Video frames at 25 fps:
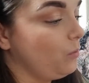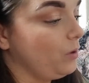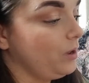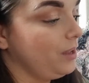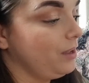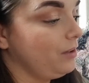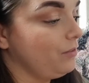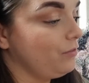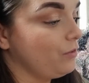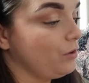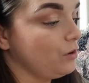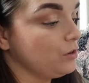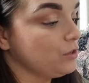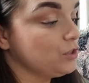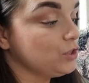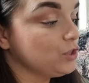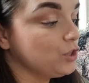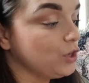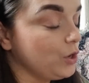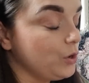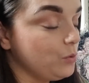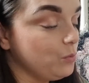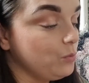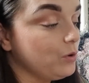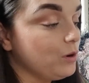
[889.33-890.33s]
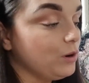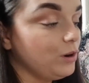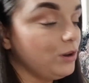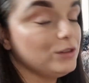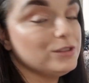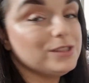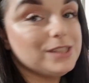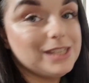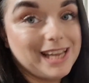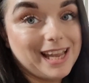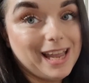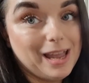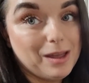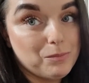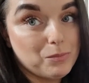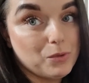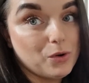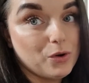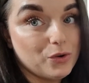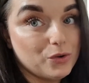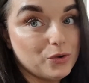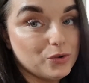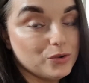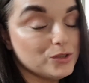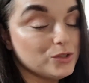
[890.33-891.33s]
We have got 2 Glossier
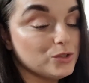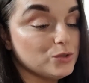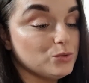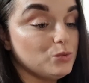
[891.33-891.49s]
products.